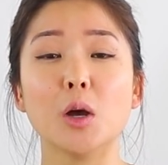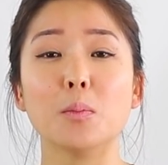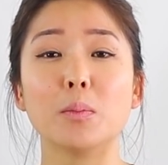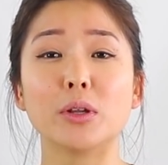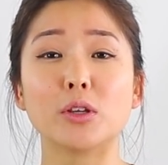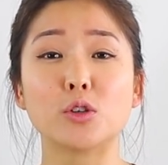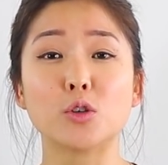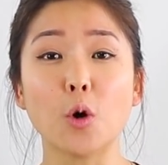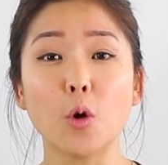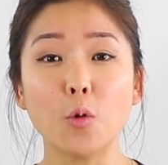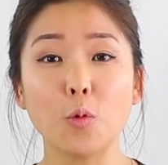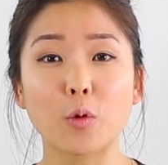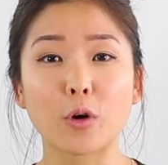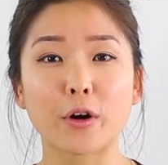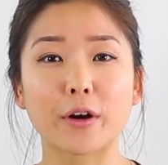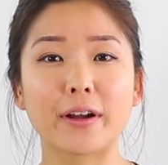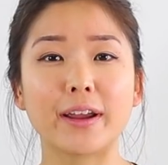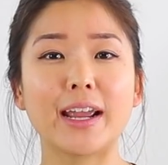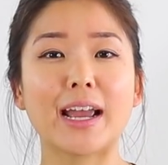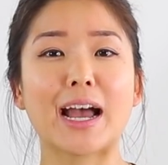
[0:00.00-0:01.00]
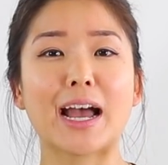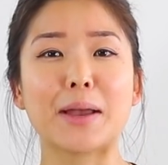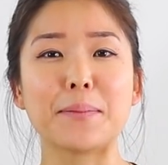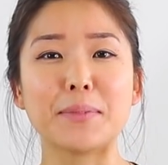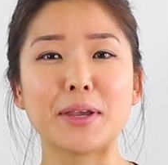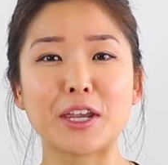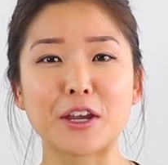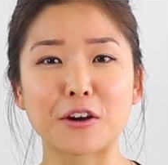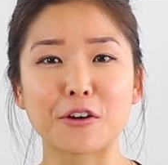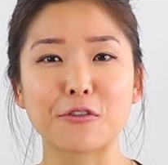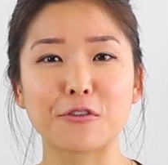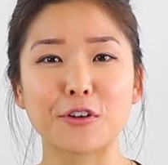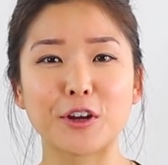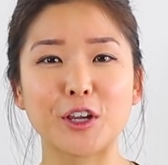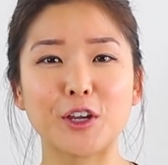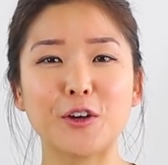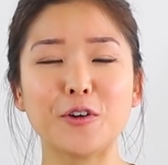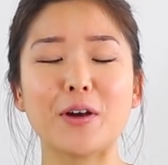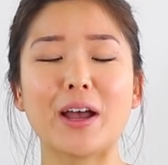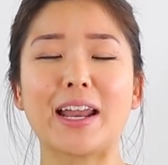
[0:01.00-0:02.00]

but don't worry, I'm here for you